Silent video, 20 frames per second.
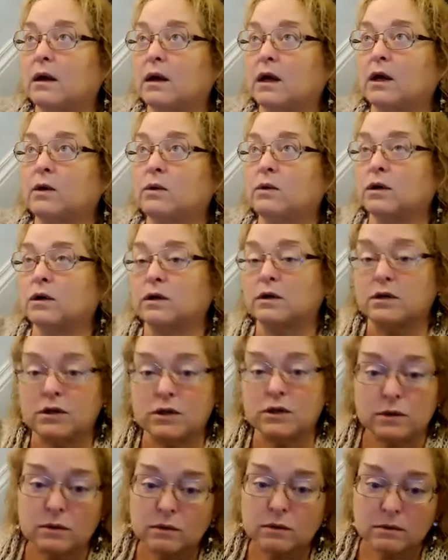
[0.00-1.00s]
in order
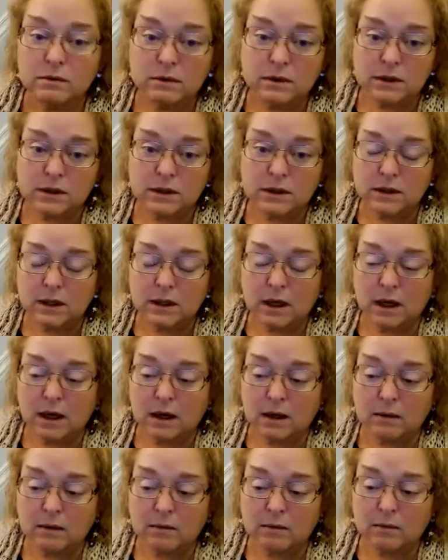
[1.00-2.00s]
to
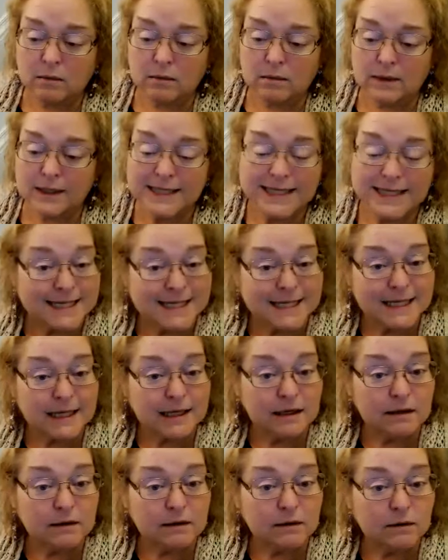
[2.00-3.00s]

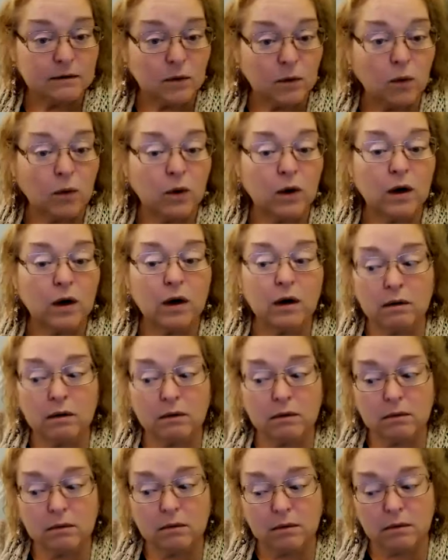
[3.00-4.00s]
succeed or
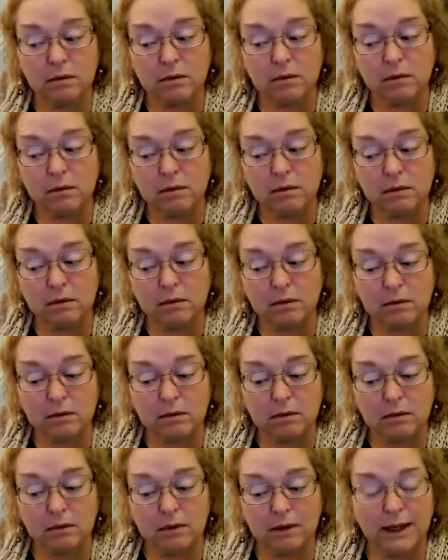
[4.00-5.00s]

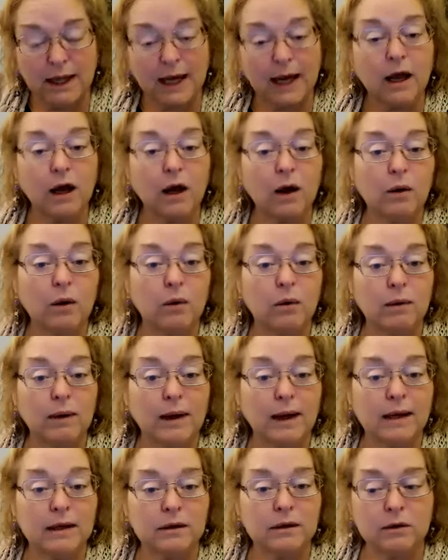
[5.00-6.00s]
let go
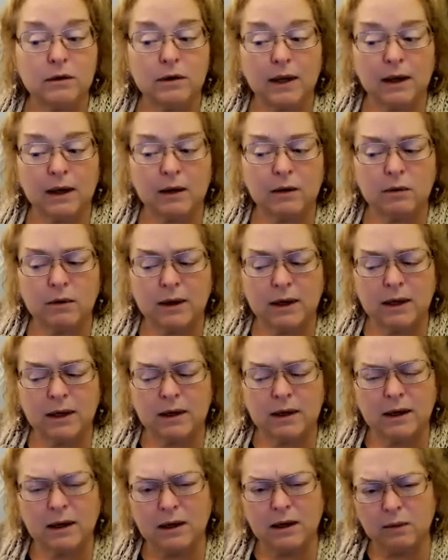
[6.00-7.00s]
in
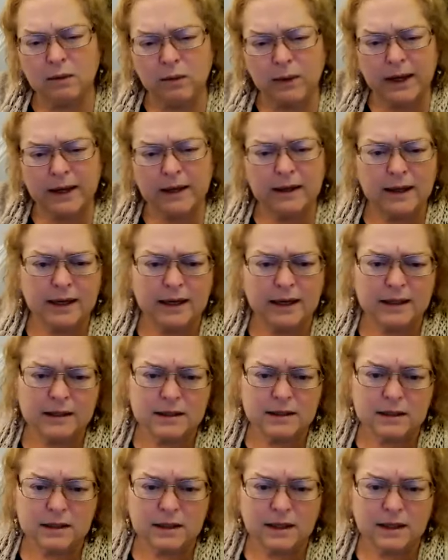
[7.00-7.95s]
a way that